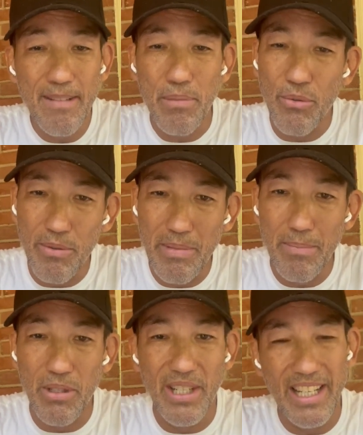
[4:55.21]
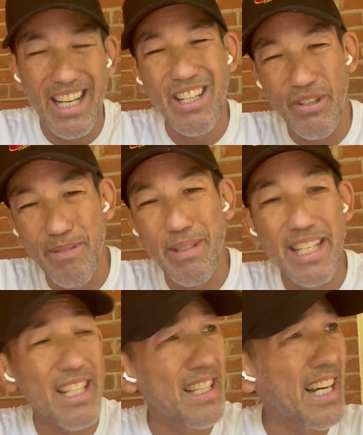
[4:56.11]
But remember, and I know I'm going to
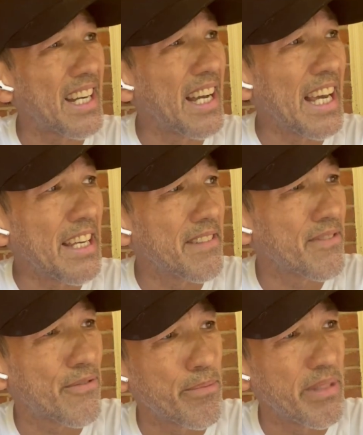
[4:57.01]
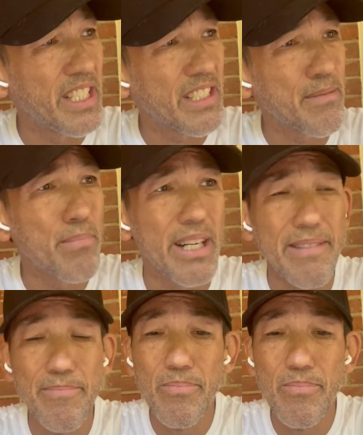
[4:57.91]
get a lot of hate from this, but